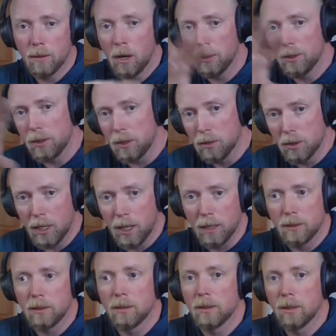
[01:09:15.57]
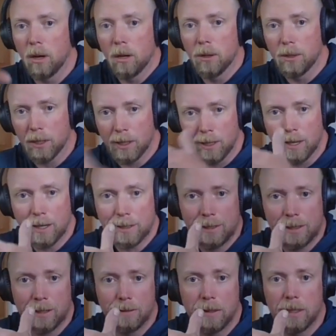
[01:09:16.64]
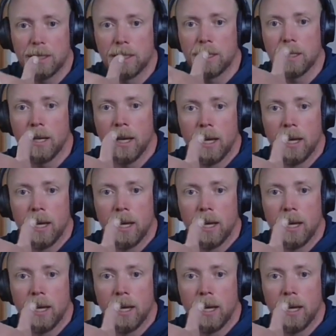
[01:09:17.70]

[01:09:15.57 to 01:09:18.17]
all the use cases, all the connectivity,